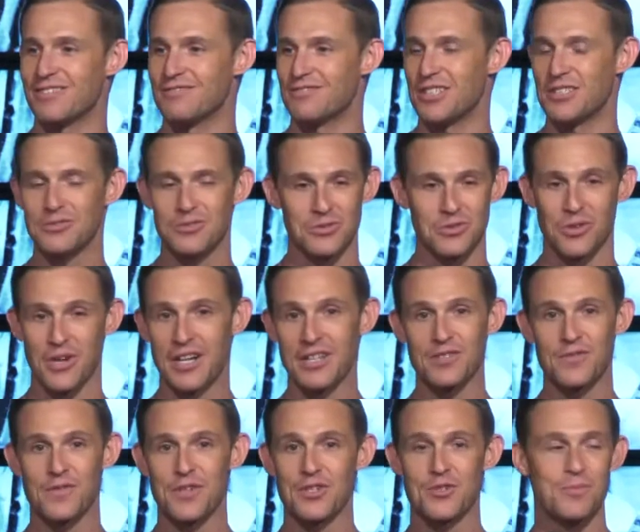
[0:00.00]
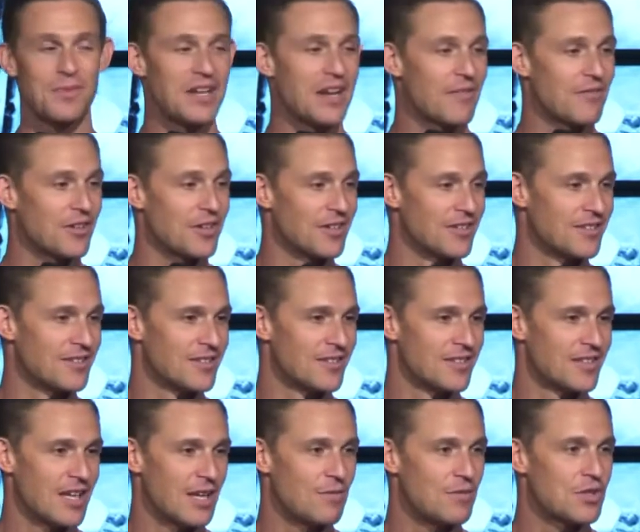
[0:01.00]
Jesus, greatest fisherman ever.
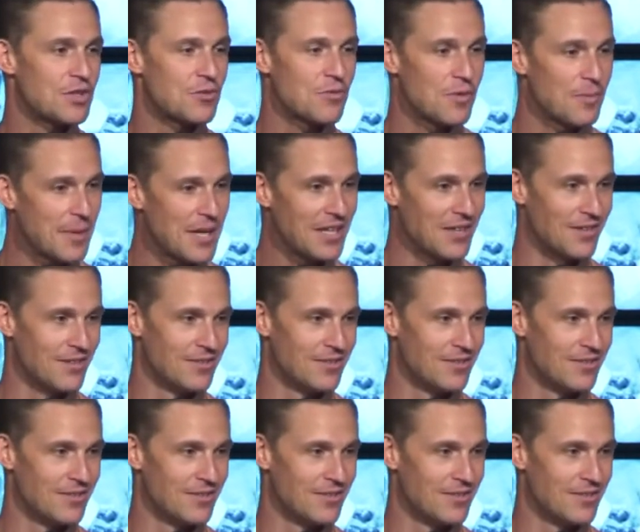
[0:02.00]
He fished for men.